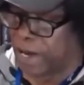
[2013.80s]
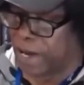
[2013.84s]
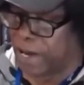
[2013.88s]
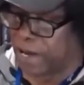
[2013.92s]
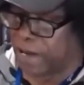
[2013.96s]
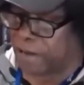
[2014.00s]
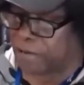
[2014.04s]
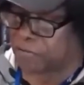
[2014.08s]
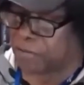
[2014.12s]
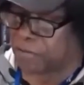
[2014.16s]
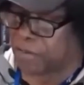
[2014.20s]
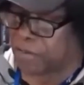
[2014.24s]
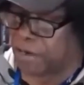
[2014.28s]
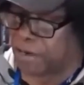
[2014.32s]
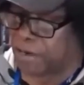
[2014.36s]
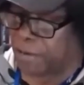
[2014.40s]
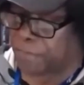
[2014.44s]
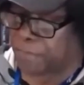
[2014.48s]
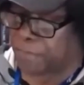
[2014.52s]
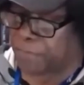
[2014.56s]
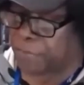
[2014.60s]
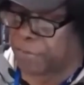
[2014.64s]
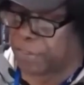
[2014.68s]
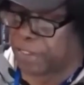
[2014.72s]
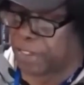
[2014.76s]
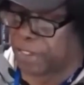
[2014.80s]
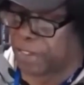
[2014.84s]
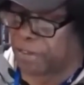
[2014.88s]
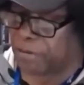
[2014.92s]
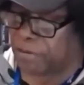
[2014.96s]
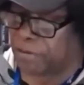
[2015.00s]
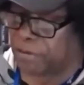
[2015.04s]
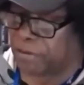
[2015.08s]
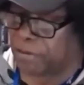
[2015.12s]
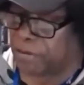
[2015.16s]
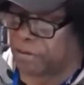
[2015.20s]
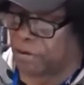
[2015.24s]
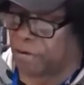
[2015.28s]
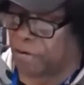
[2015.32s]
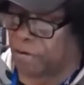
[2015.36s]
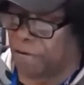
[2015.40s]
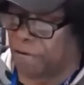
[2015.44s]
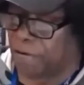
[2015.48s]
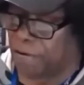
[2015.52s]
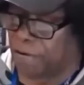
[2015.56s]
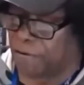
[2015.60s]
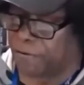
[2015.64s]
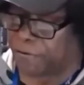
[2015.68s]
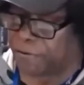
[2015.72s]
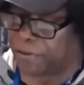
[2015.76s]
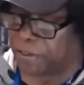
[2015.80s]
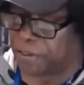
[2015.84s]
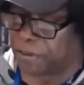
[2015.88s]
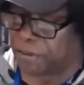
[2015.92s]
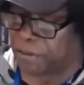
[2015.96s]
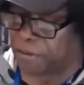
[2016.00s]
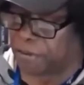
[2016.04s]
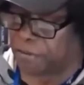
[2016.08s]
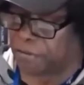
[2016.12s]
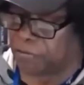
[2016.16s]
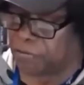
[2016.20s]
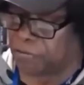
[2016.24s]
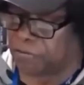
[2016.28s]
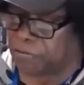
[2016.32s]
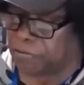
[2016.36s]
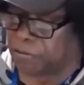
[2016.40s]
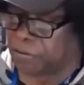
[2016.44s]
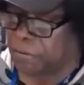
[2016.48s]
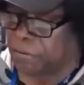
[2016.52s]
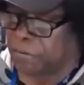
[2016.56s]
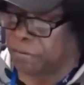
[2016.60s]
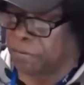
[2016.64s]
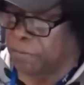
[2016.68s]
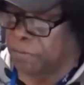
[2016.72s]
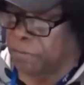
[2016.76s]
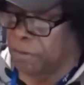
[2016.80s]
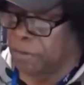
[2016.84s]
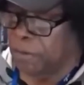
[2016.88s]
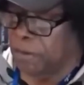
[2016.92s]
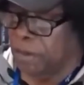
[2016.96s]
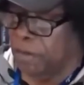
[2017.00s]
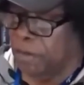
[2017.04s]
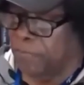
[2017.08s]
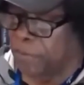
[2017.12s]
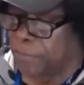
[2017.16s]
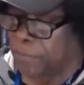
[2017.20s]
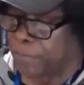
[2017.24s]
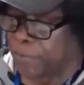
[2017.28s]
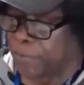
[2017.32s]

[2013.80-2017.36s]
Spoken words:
as comprehending all things of a